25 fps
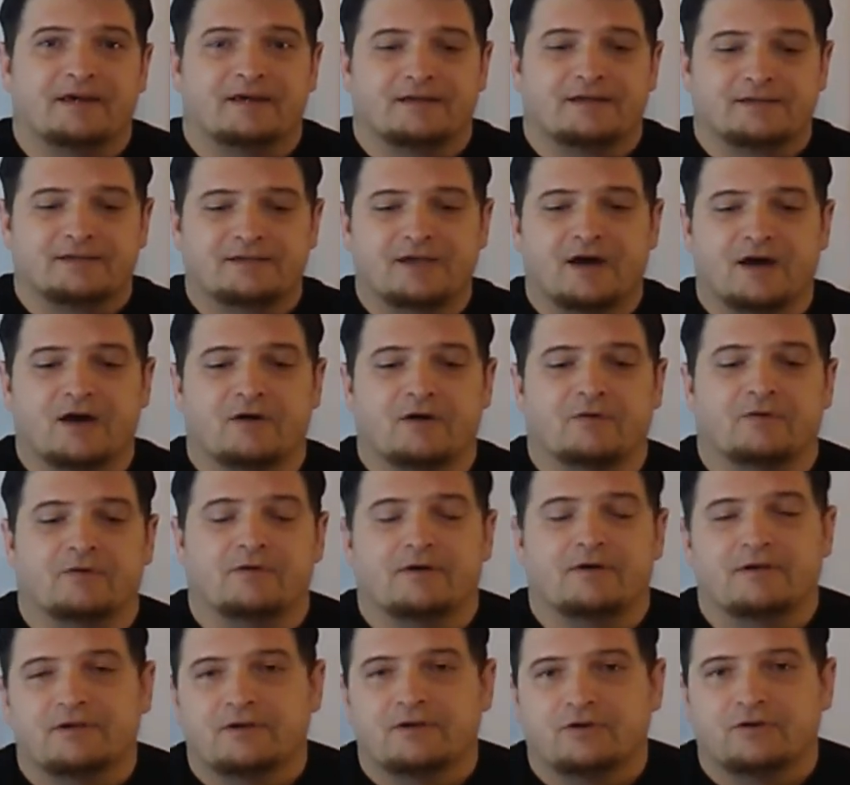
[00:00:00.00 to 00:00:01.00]
So,
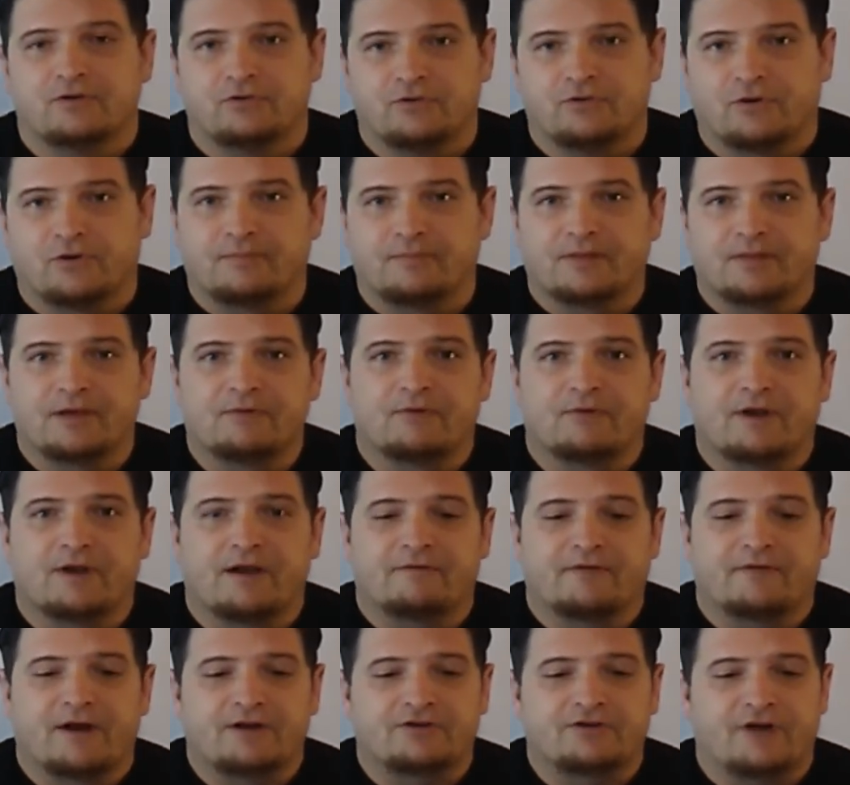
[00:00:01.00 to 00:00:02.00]
normally
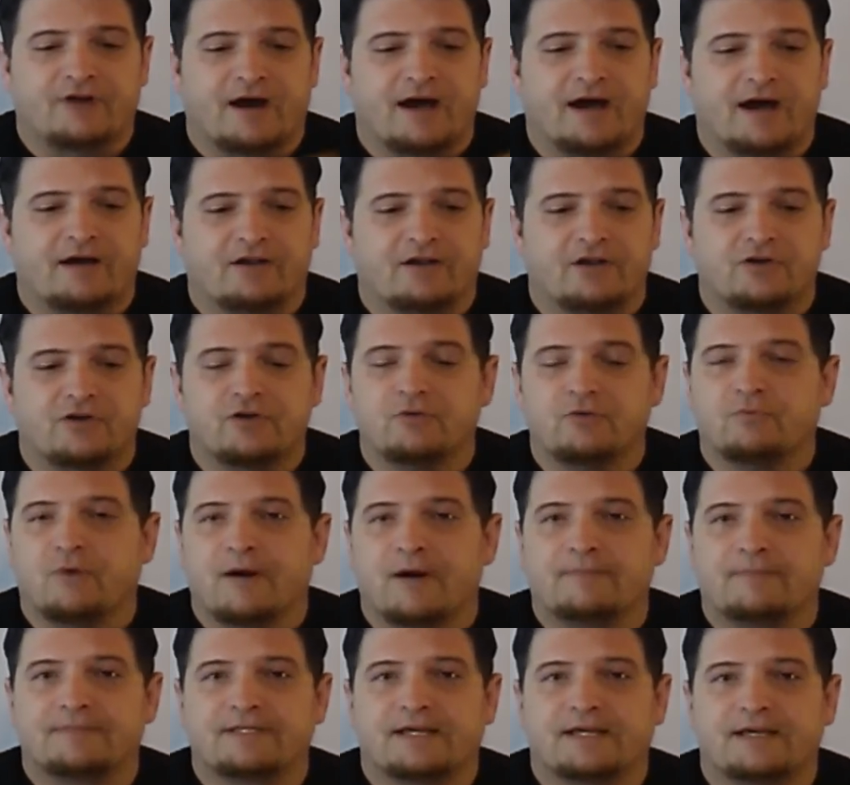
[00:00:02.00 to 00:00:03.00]
whenever I try out a new
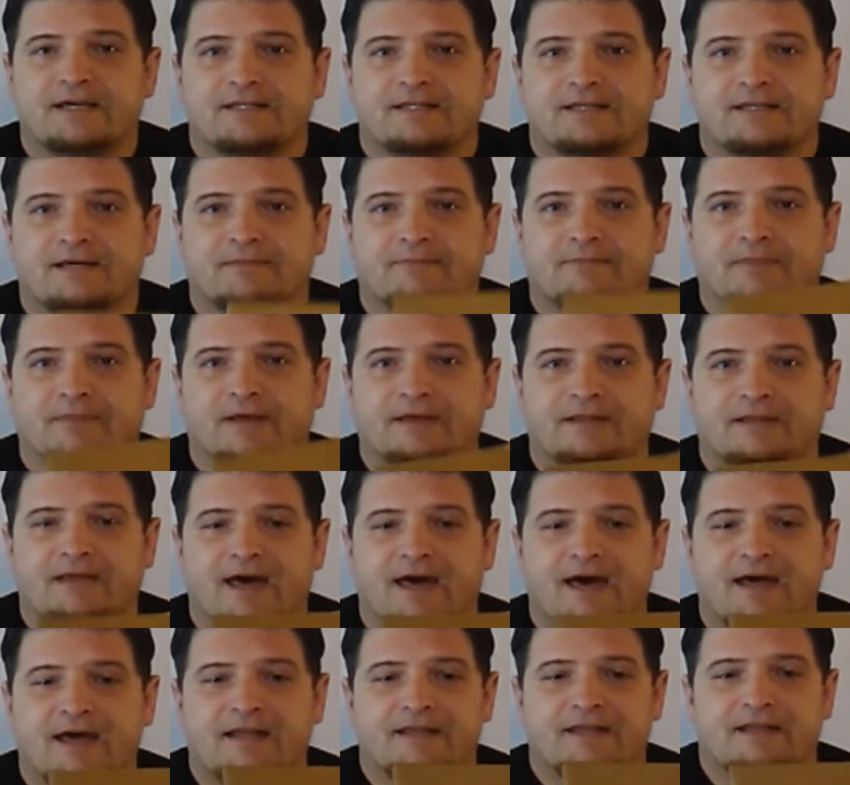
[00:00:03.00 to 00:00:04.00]
website, something like
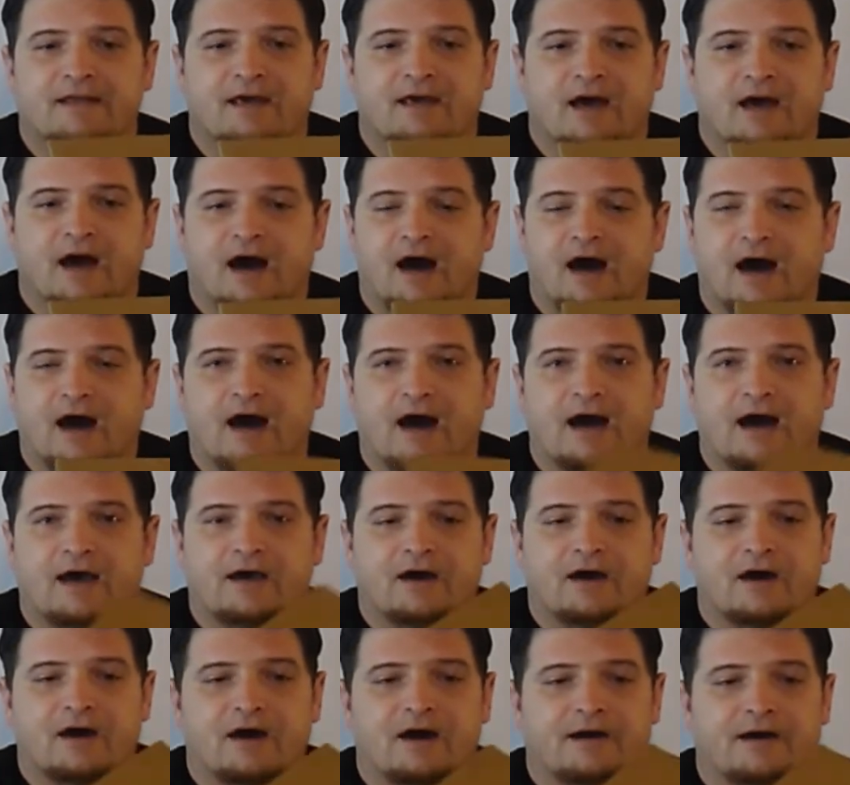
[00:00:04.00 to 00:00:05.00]
that,
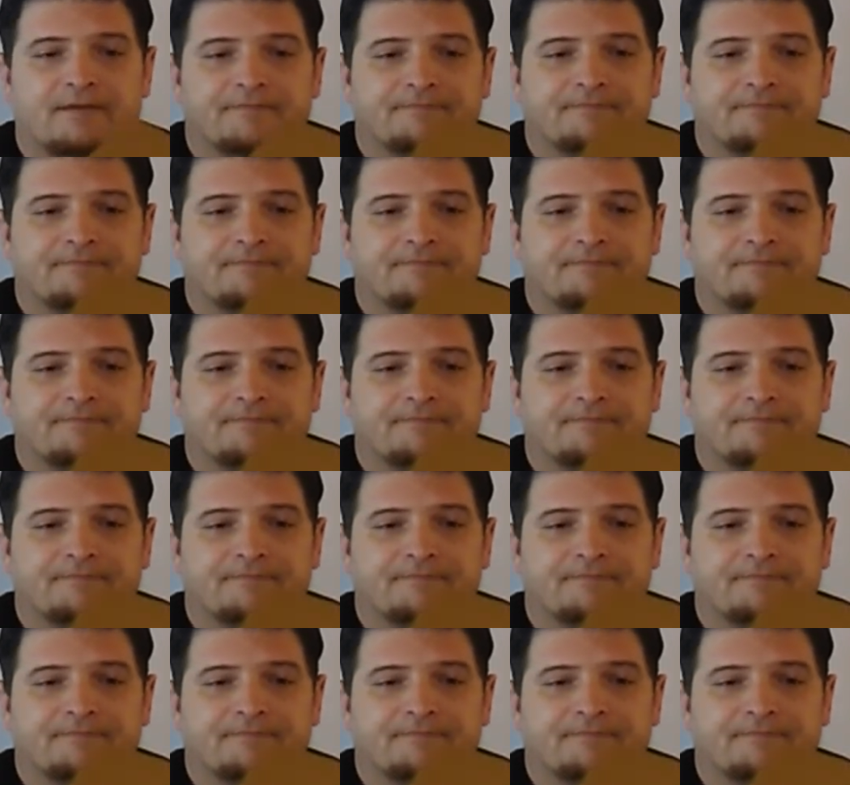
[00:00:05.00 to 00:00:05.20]
I